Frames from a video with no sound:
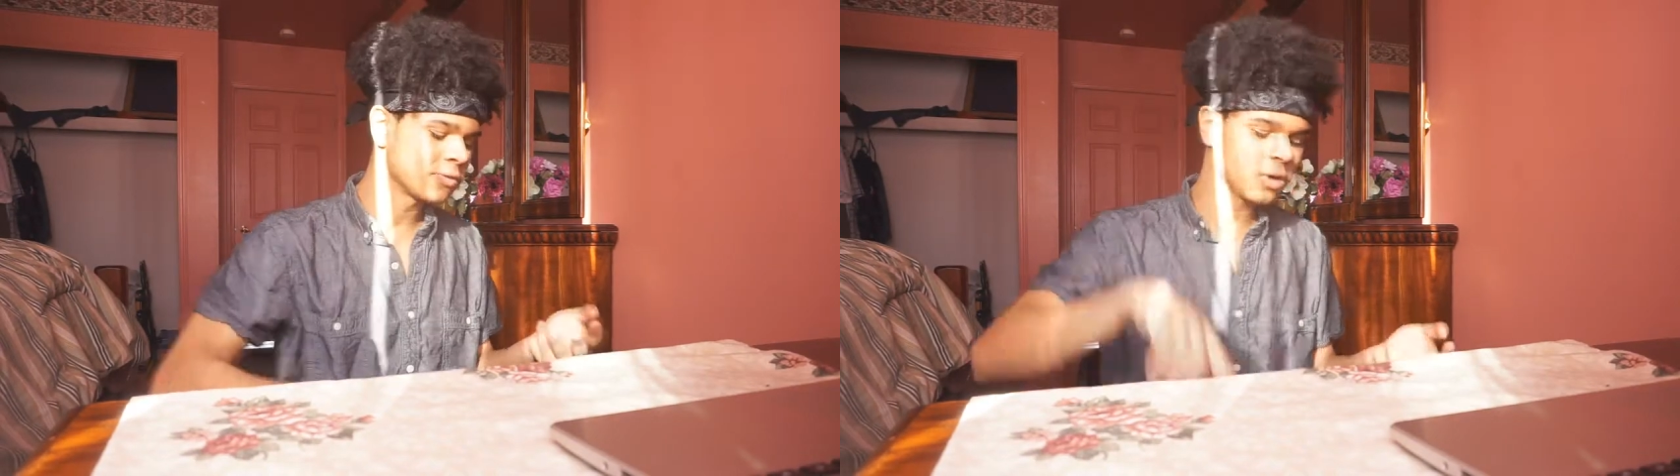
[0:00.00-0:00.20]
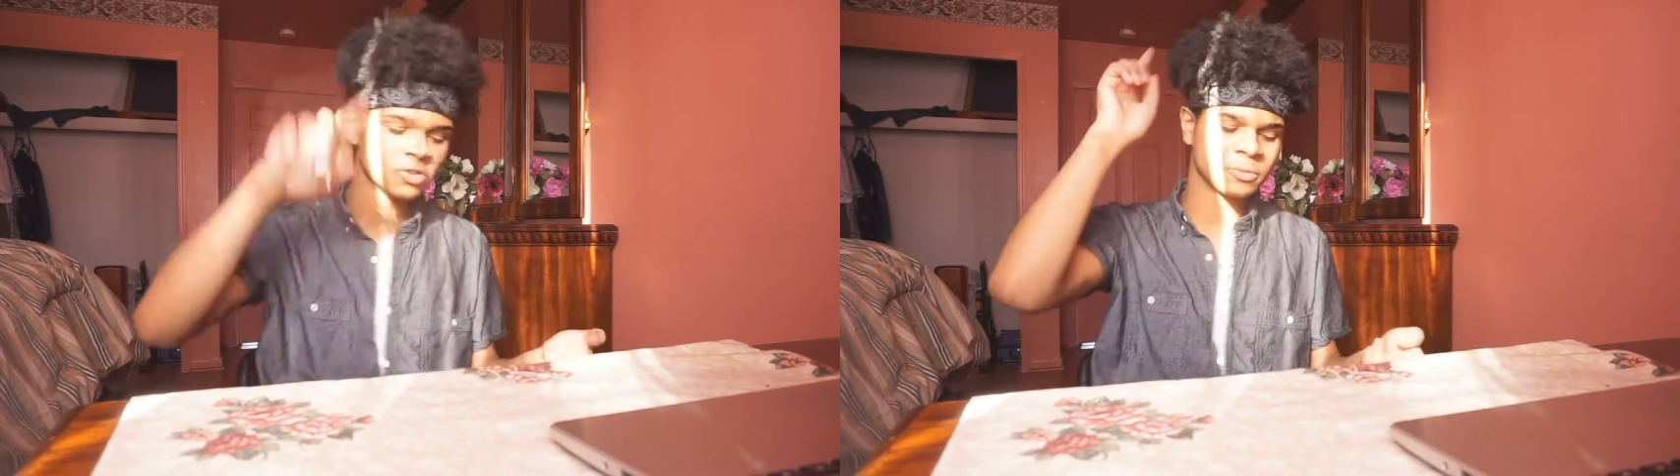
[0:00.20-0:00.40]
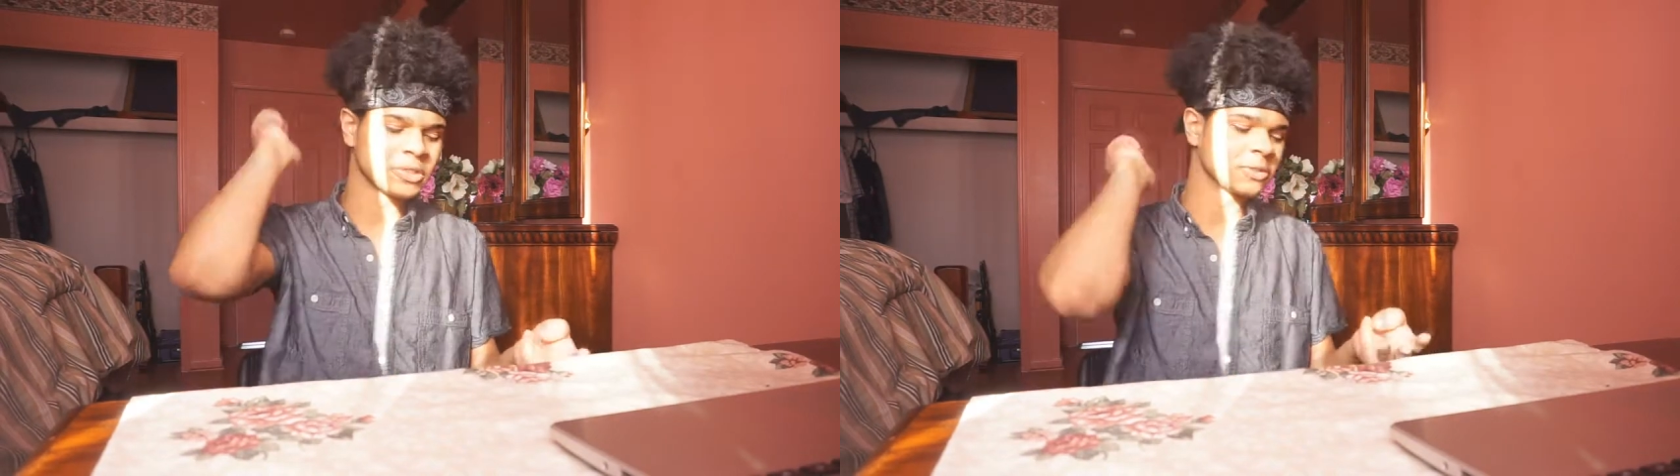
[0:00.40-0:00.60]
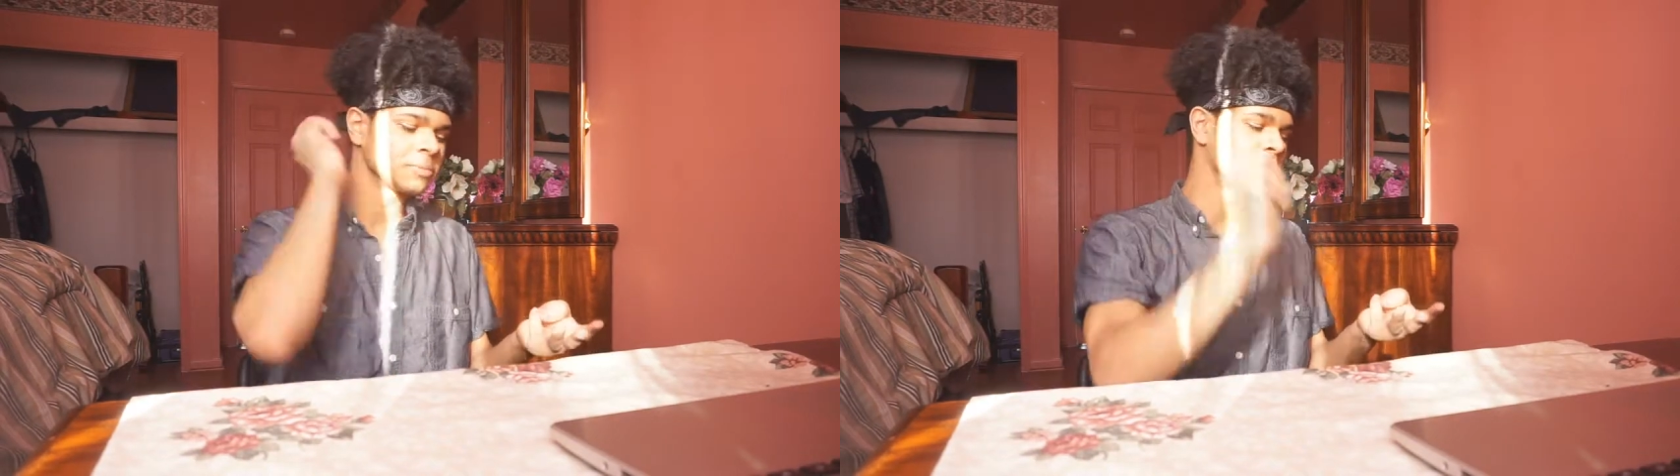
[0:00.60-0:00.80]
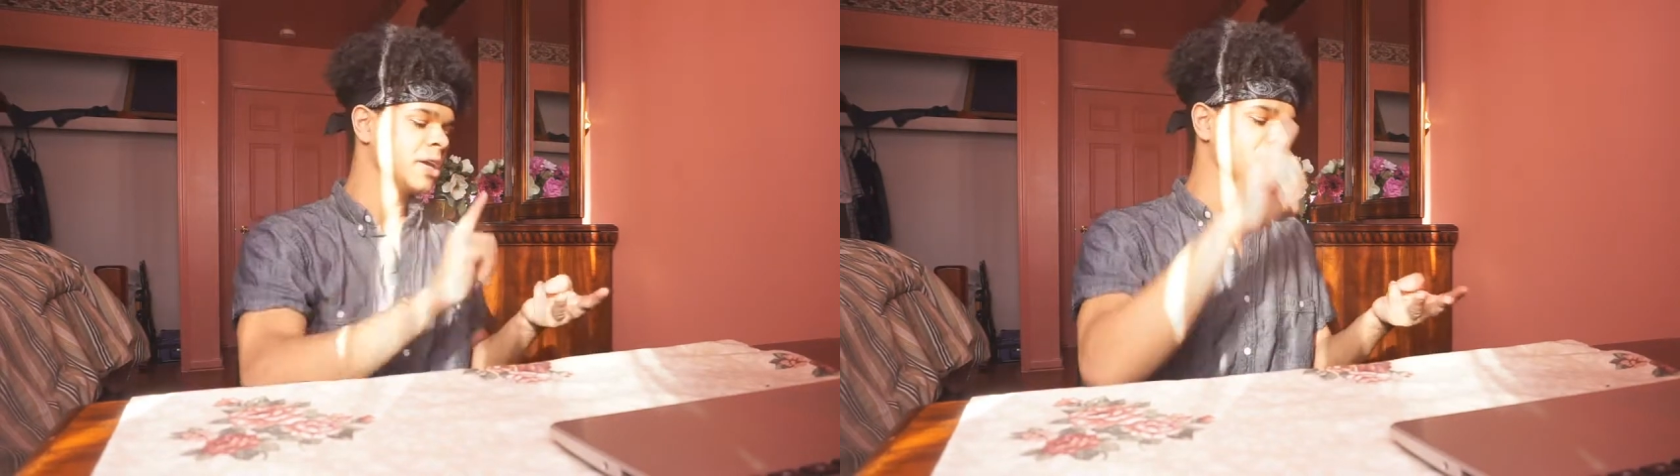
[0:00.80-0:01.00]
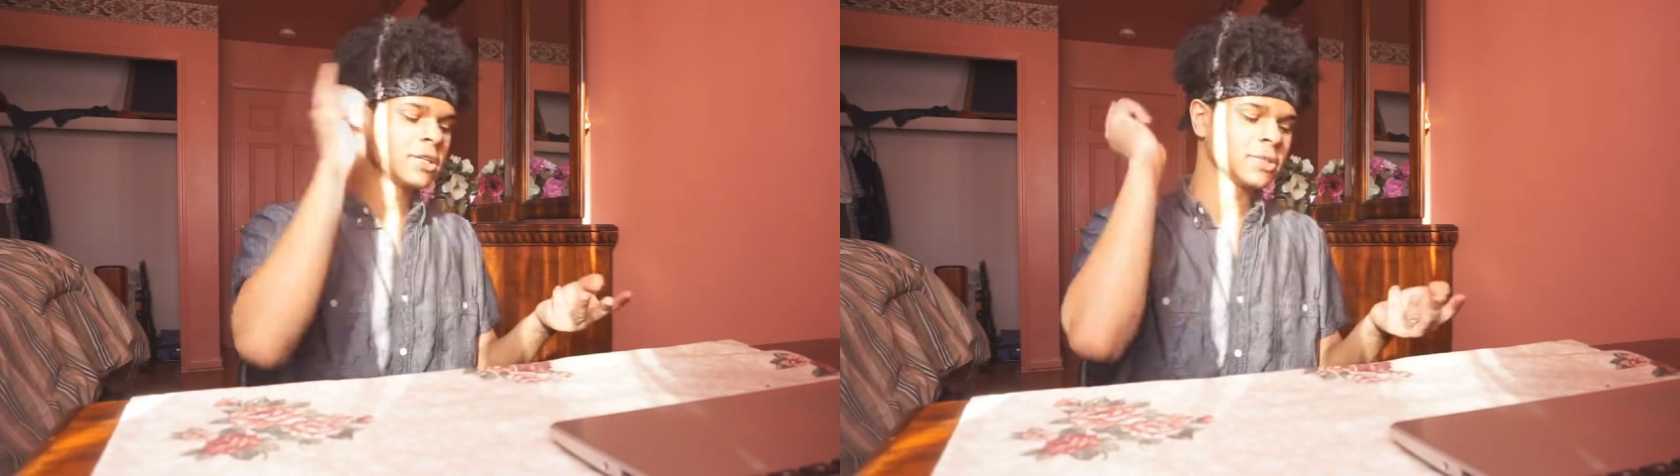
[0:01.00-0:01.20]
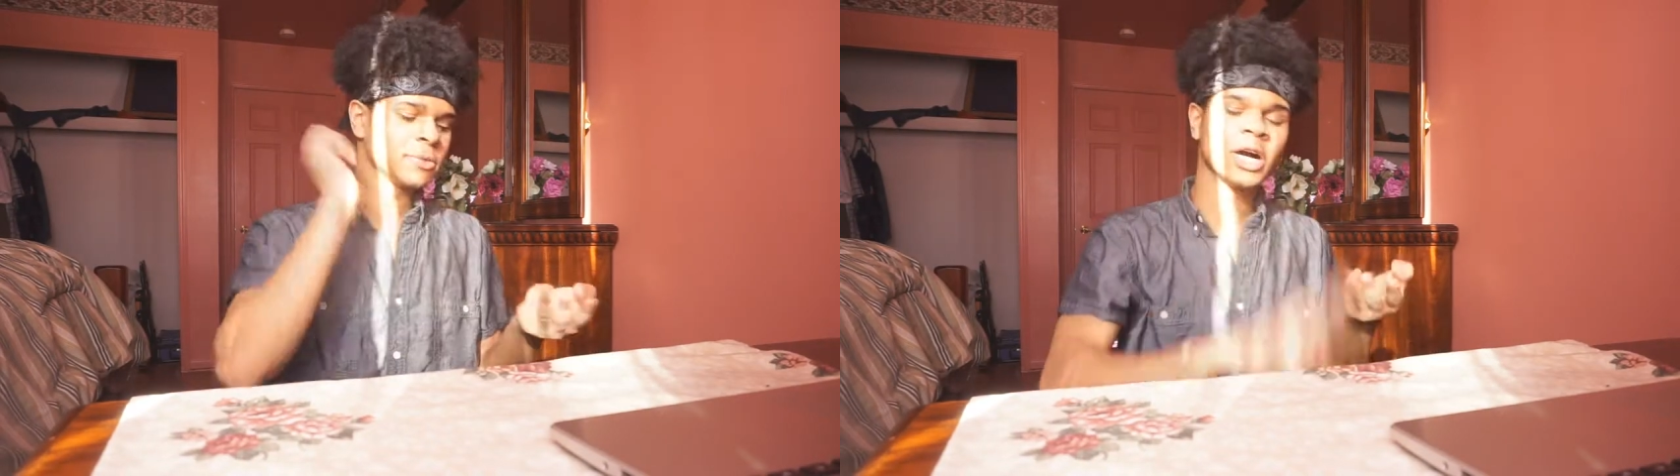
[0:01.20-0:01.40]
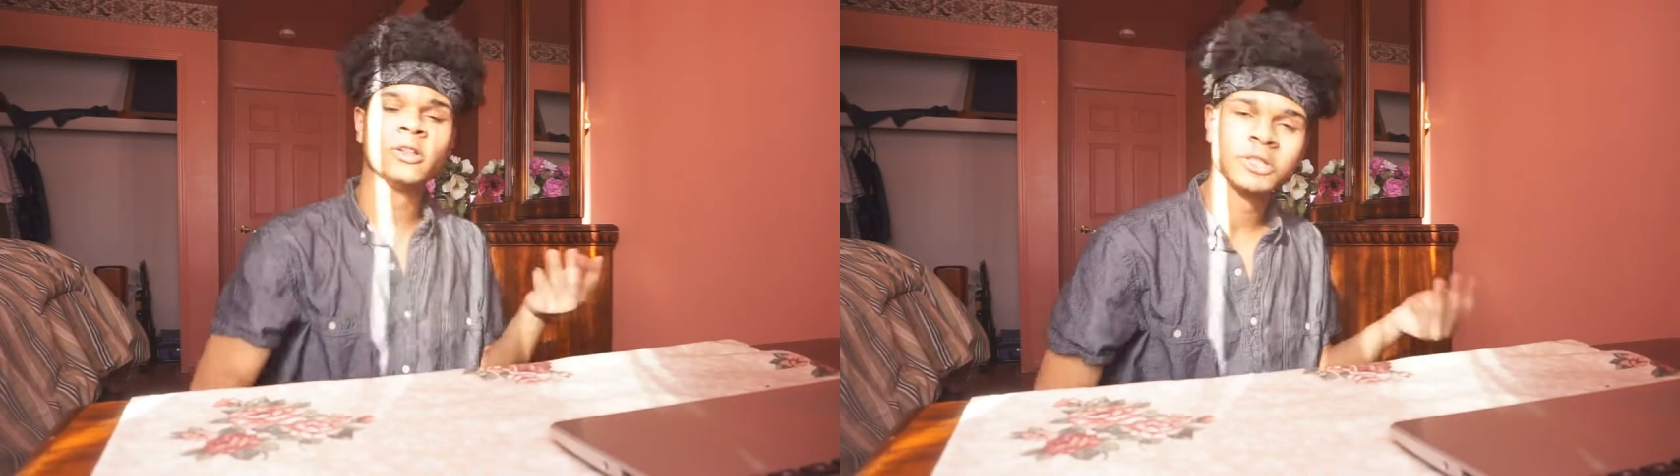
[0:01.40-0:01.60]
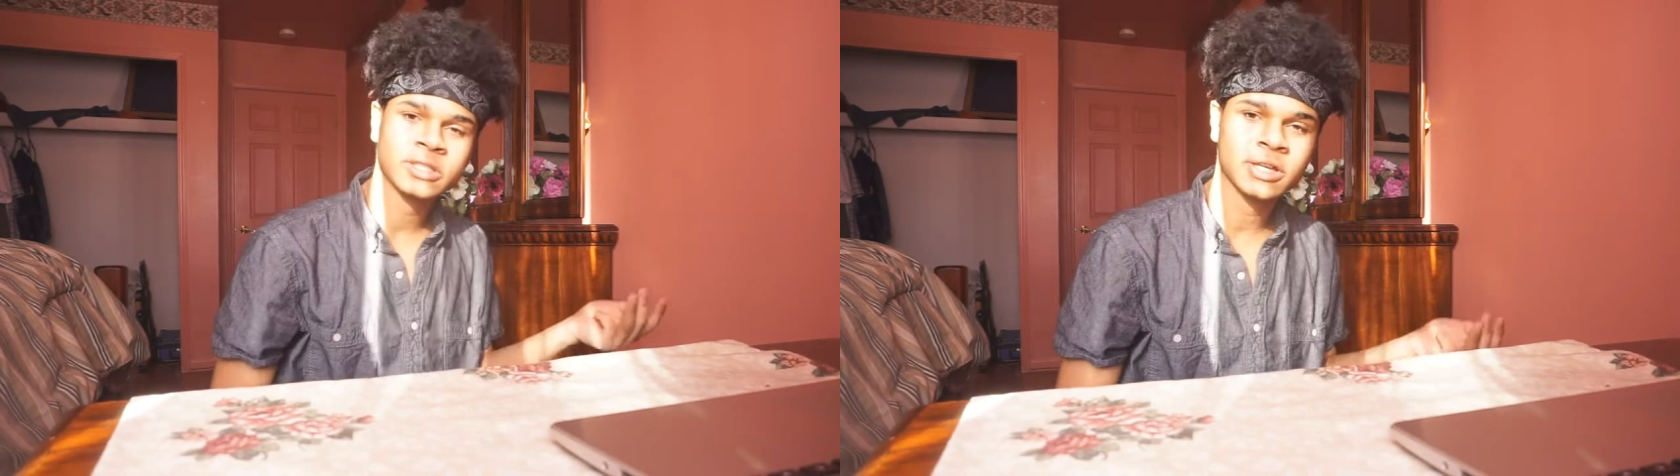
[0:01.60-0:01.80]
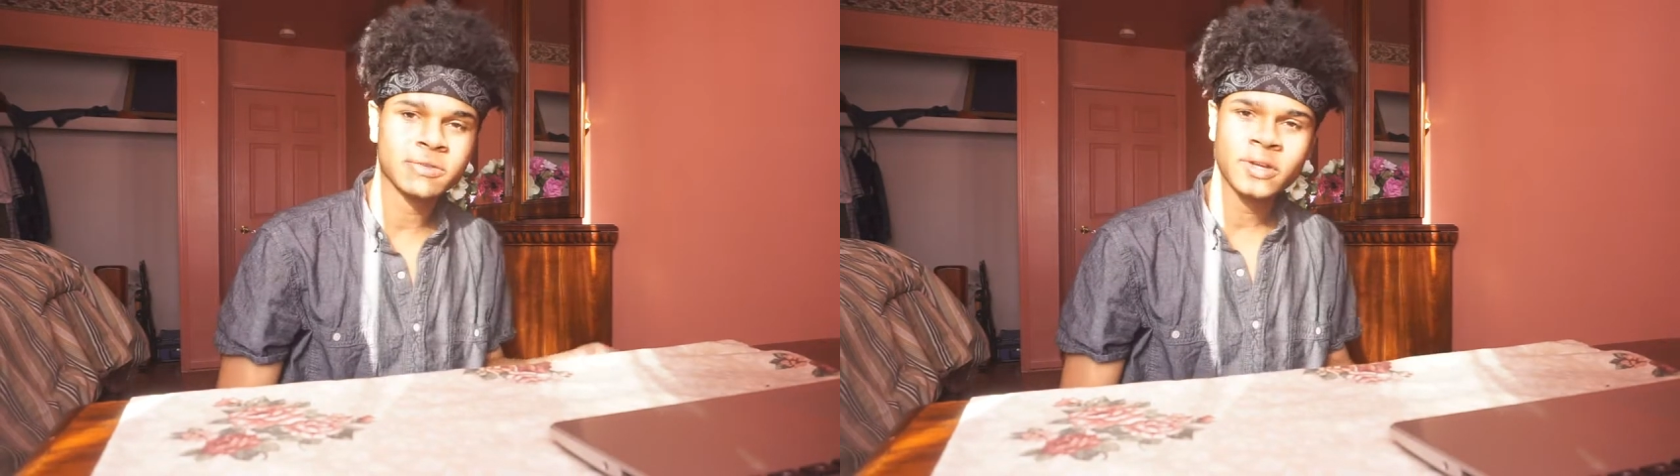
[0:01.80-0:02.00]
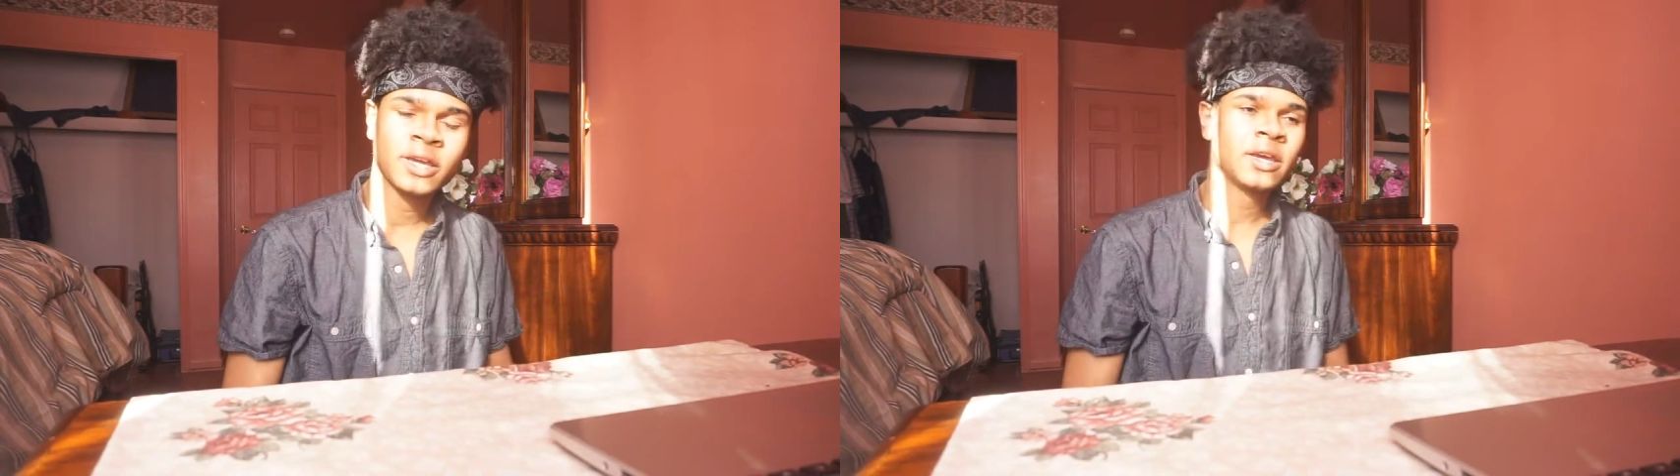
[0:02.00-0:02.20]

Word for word: If y'all show me some some other stuff,